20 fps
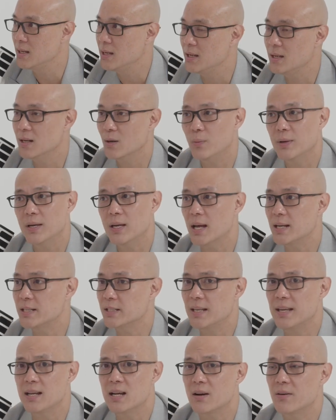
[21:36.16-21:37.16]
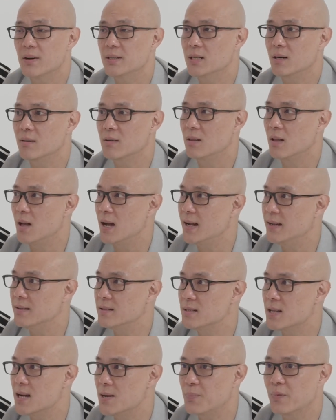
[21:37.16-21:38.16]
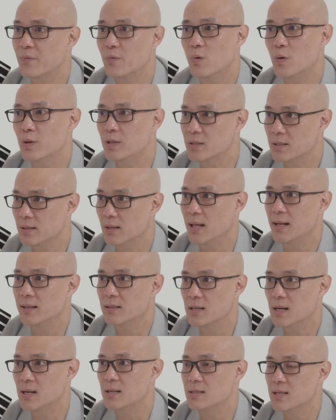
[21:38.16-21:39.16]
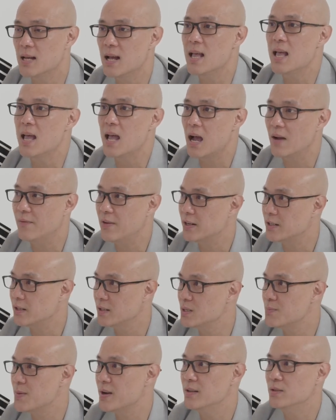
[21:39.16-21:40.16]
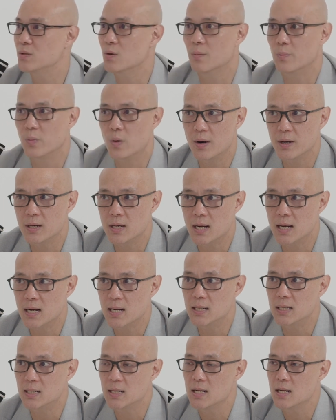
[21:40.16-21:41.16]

You know, we actually encourage our clients that before you select us, have you actually spoken to a broker,